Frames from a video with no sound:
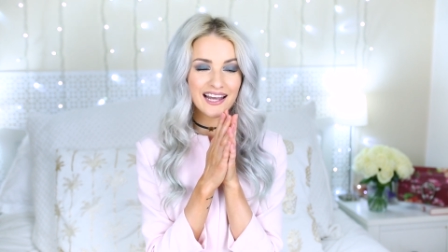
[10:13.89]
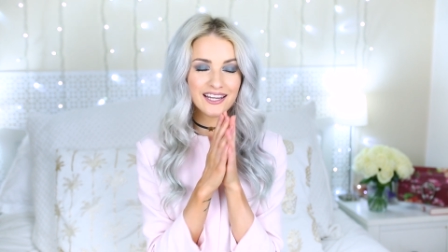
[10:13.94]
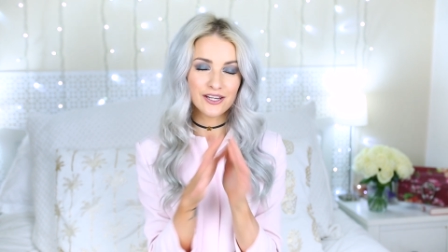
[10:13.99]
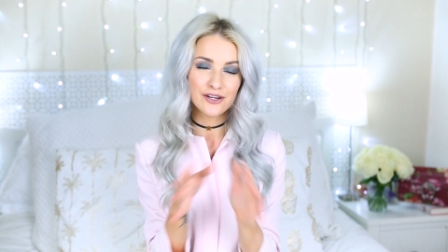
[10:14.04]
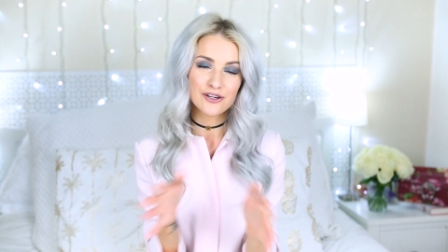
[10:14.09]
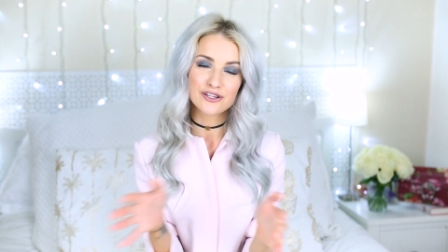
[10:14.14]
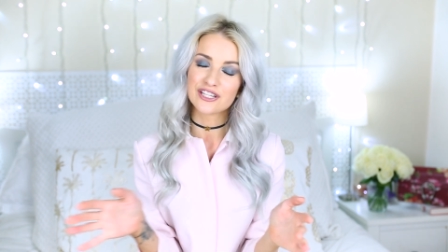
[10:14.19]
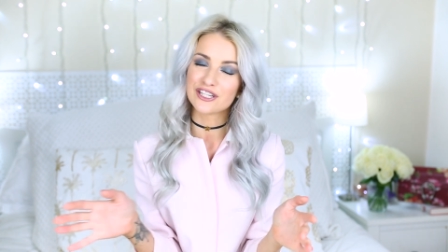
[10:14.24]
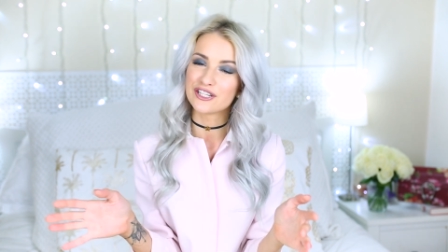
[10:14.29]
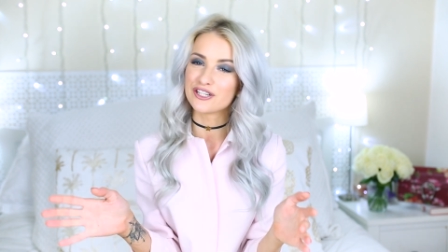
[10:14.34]
I
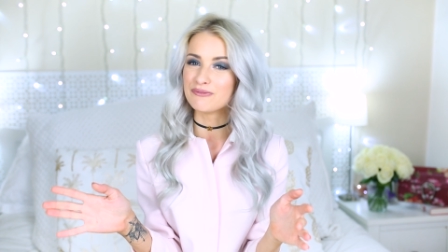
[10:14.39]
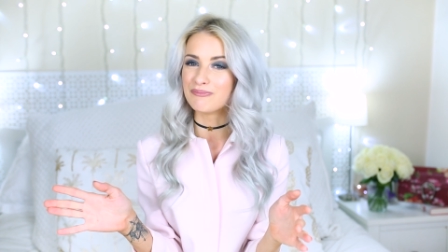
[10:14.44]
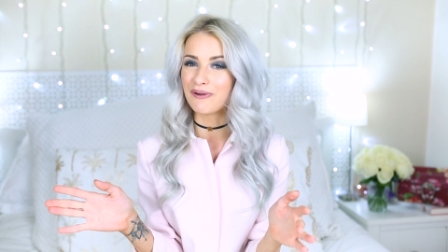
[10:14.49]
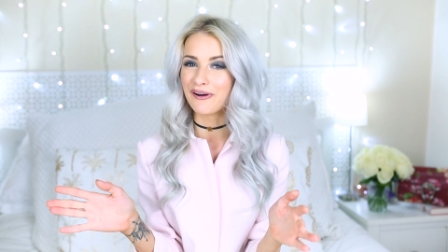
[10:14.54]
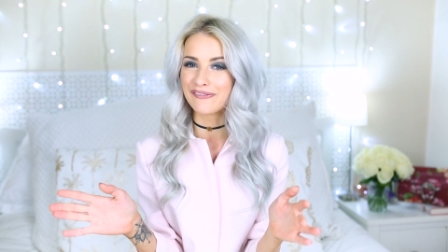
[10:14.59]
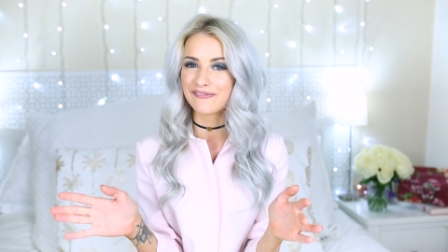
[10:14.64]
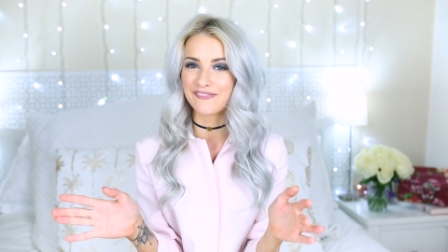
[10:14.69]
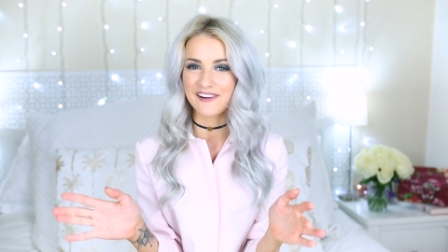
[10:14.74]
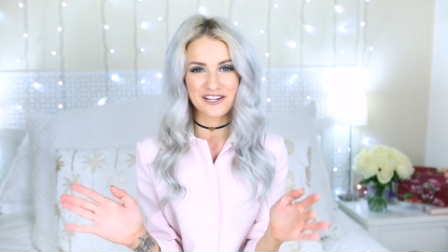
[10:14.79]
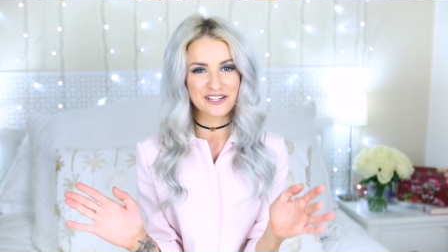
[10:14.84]
usually do
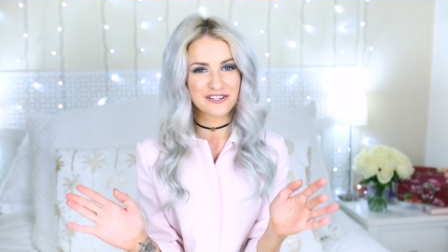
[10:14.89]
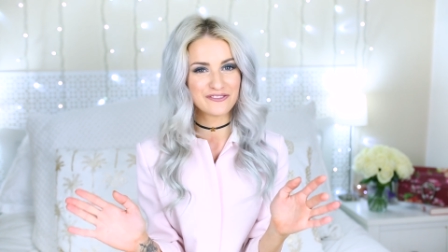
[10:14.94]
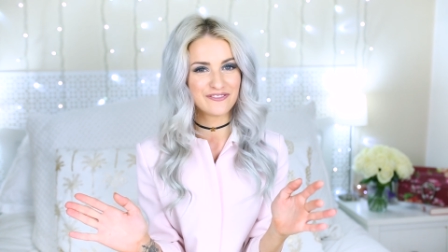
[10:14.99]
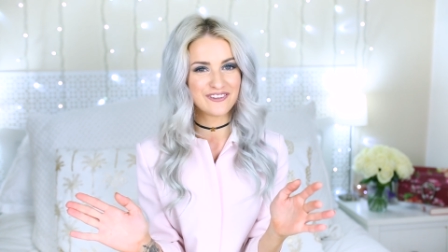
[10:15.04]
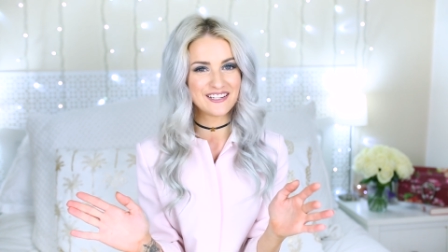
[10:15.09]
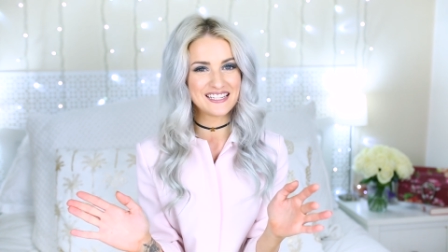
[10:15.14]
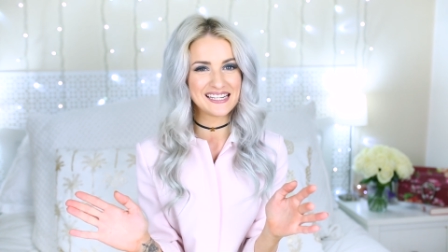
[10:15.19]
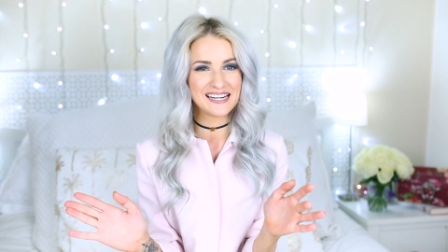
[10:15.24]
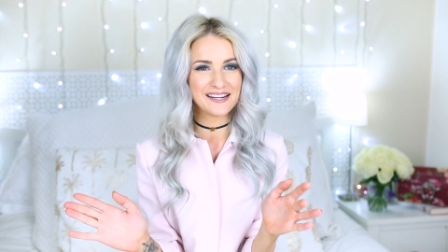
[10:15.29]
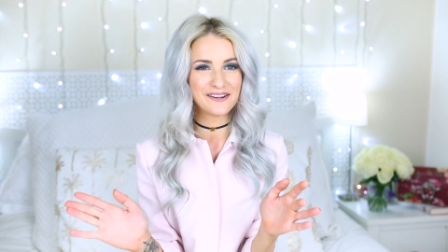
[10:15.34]
more fashion
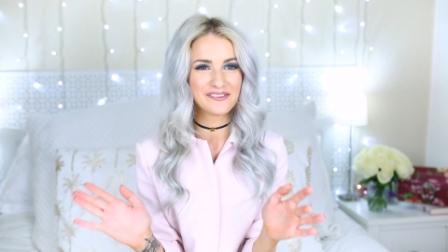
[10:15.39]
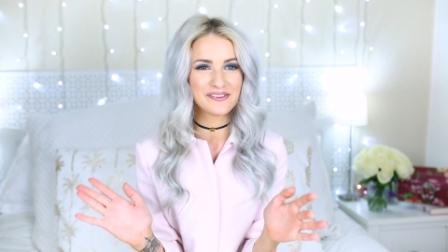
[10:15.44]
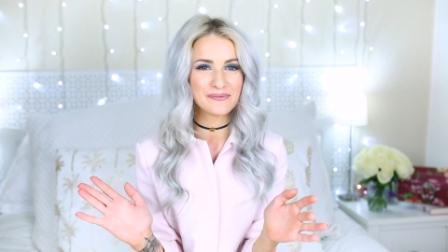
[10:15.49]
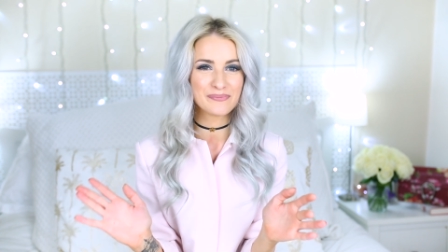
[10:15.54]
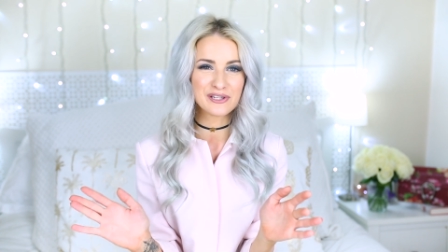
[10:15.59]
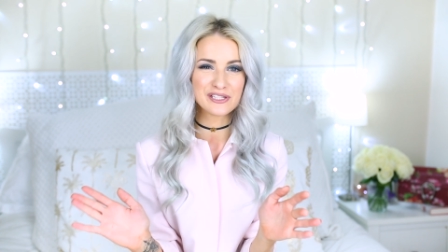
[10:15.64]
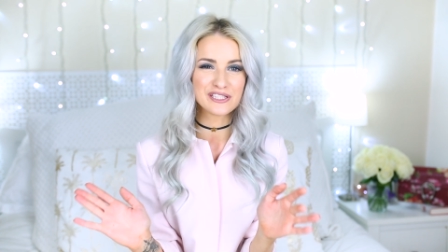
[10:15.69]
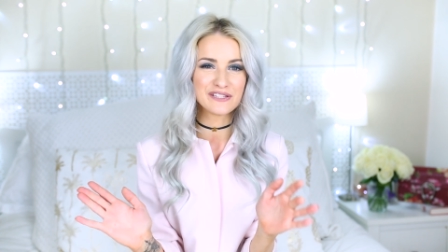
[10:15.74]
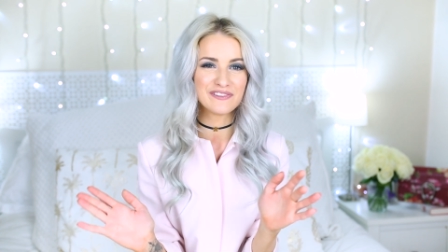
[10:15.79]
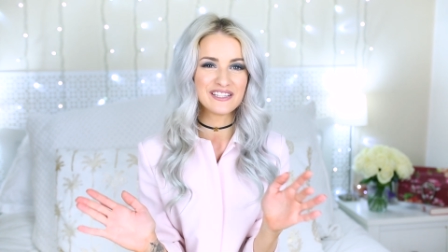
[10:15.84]
videos and
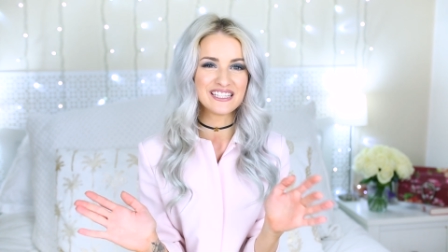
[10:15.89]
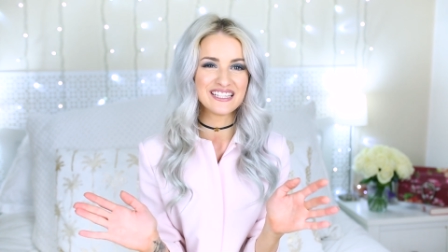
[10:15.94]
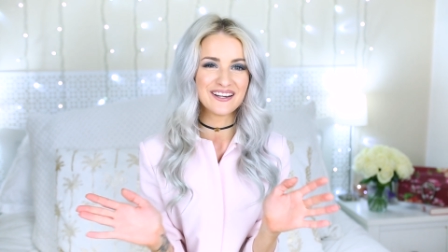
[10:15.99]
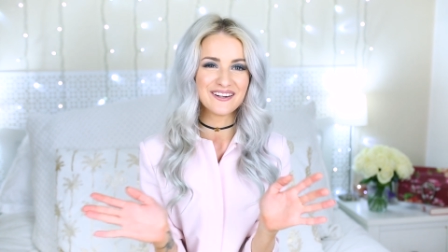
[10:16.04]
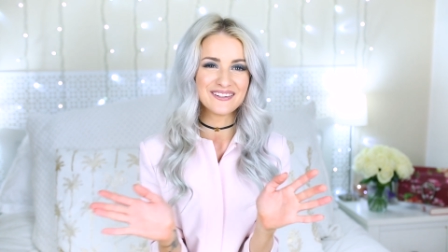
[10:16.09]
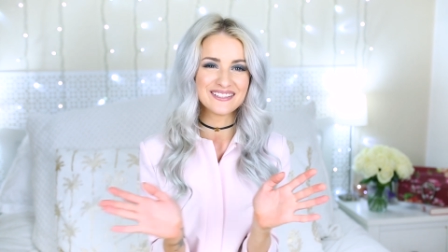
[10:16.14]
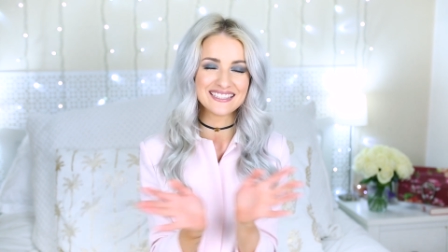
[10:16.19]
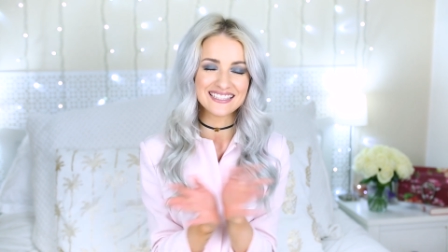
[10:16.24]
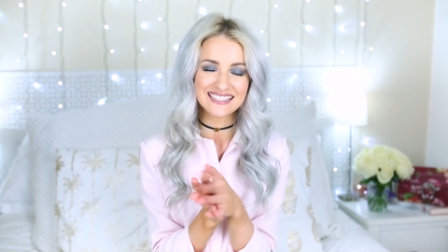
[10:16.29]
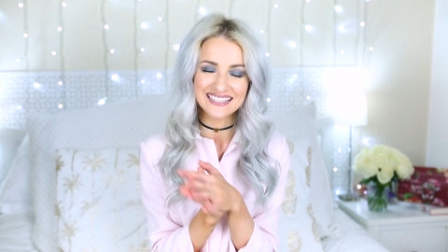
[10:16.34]
beauty
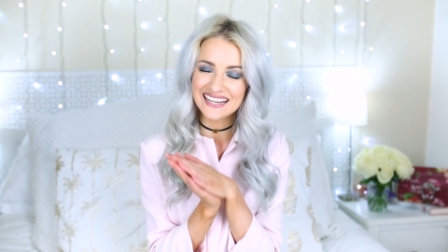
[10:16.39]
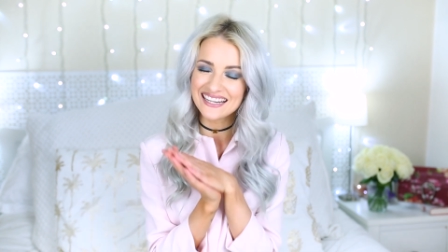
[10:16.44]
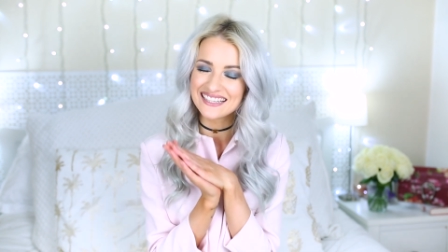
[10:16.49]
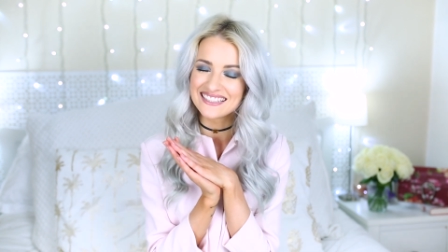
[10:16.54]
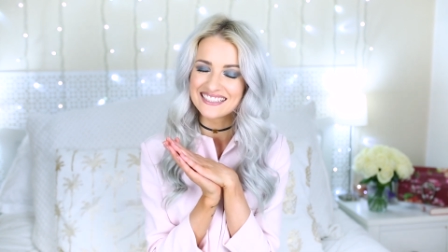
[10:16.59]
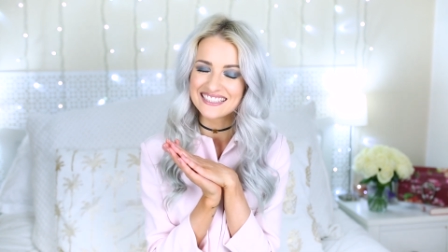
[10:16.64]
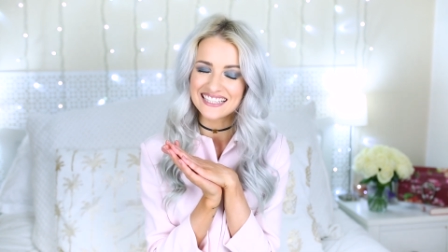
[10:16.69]
videos than this